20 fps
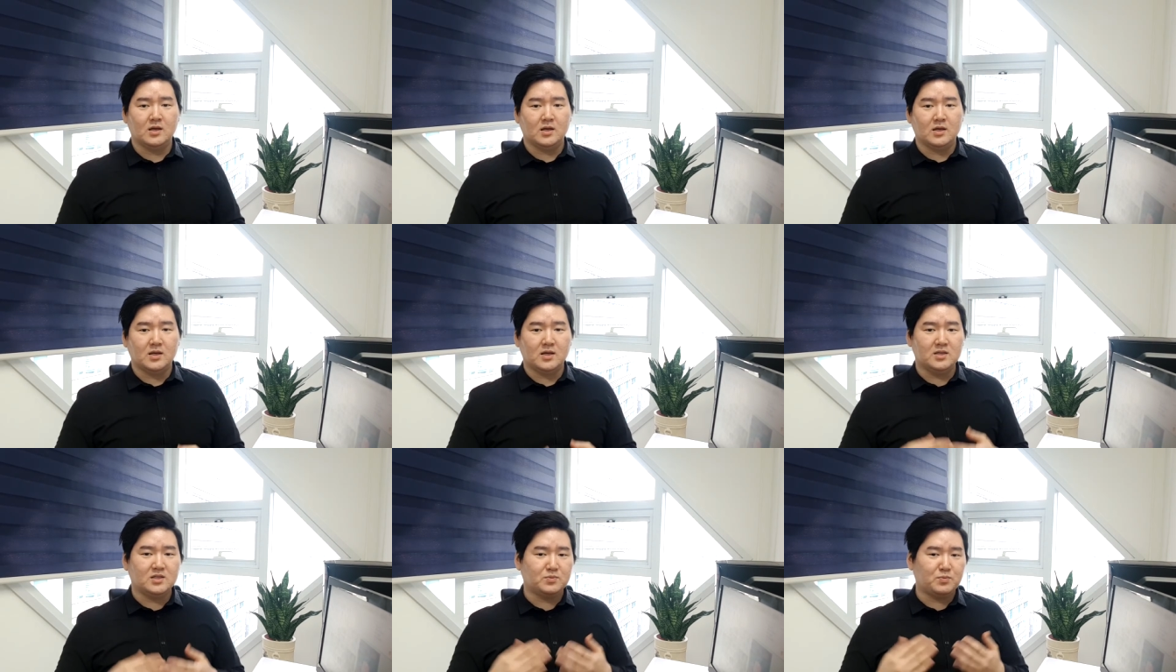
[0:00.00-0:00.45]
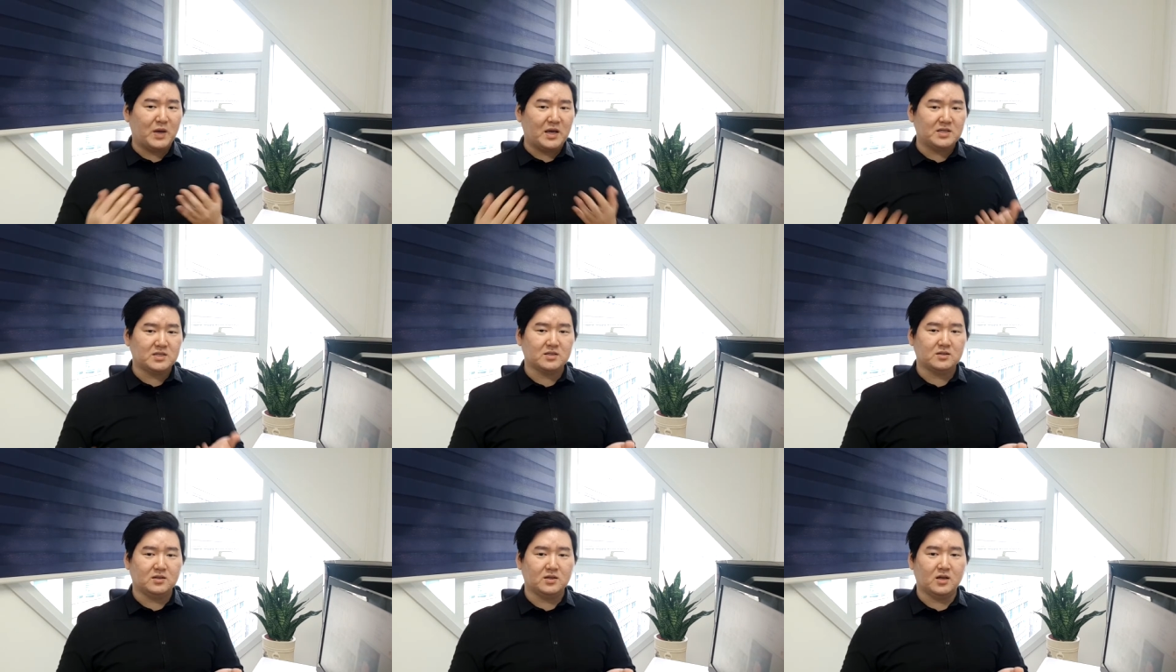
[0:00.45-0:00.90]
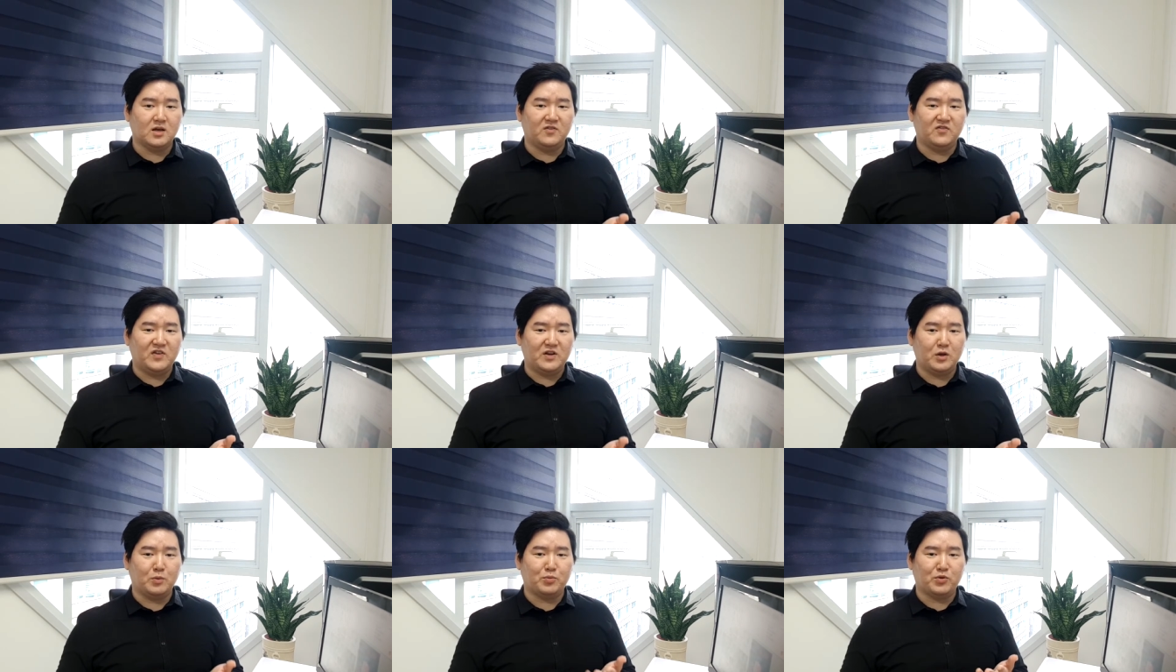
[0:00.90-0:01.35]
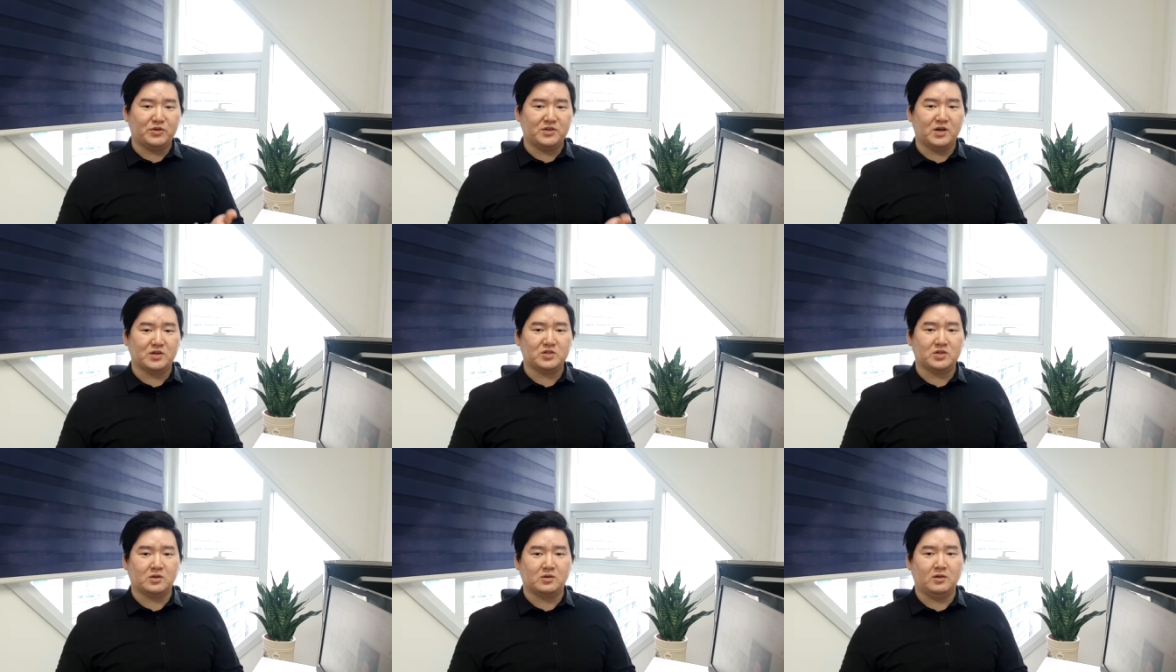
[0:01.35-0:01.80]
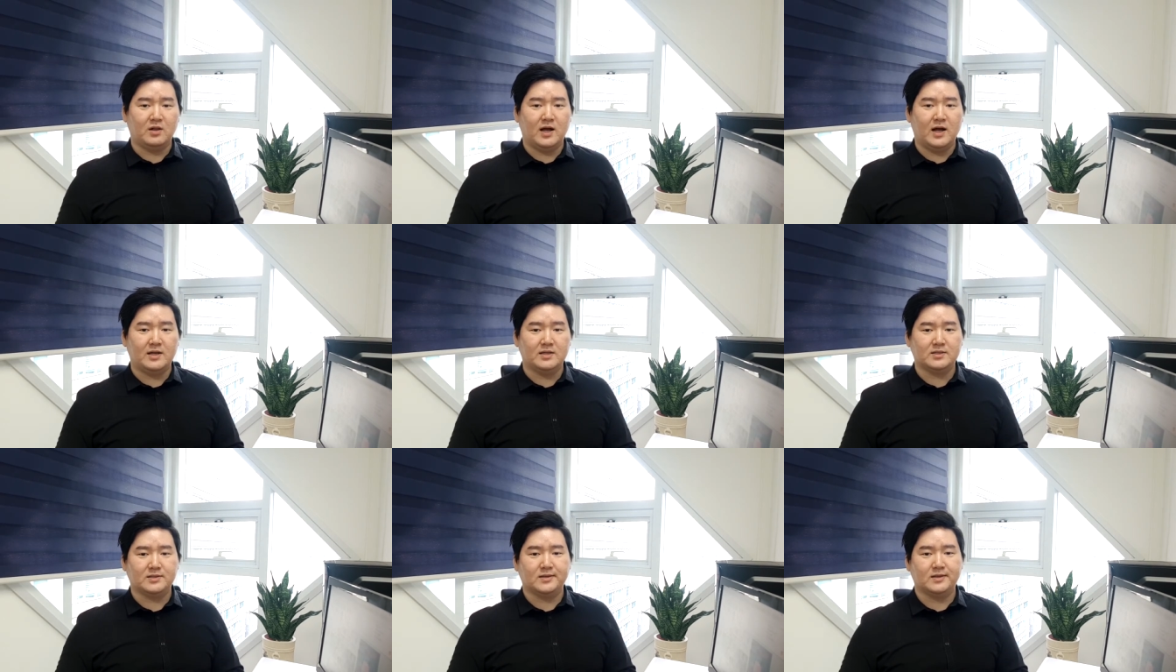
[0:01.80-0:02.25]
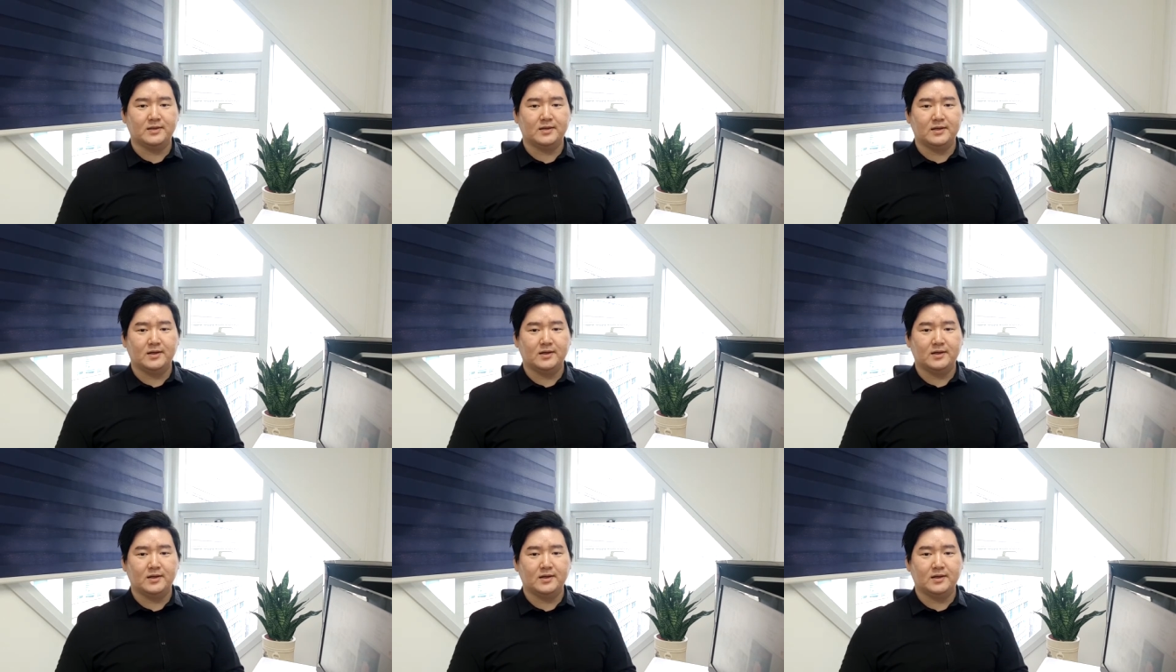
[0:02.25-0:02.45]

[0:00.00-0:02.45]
It's basically a video production class,